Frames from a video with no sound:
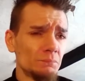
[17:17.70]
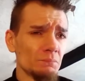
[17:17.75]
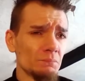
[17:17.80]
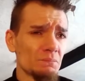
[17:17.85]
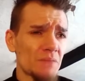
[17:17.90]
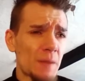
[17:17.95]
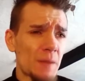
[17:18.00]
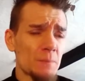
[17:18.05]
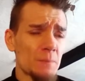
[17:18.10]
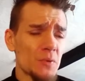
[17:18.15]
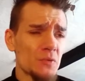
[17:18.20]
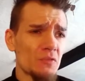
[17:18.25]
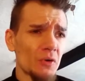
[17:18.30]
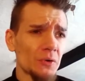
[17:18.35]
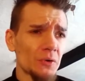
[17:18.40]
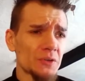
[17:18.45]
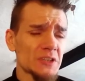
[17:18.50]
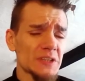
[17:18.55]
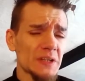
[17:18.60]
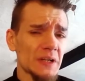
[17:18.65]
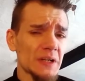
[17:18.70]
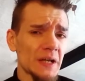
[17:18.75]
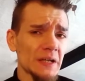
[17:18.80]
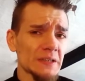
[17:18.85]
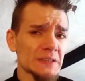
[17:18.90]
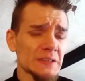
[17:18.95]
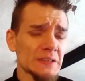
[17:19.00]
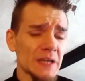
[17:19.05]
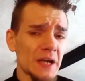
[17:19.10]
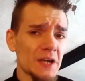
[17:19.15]
then move on to the next
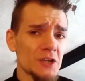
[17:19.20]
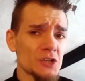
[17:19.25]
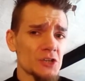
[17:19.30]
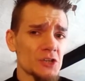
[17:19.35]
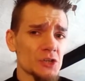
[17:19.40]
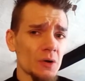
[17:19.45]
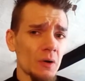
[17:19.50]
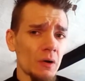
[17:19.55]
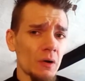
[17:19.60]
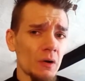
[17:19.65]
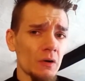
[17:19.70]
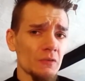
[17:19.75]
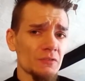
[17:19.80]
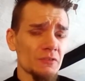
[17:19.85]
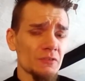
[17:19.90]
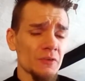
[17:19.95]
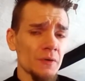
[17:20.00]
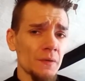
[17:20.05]
stage of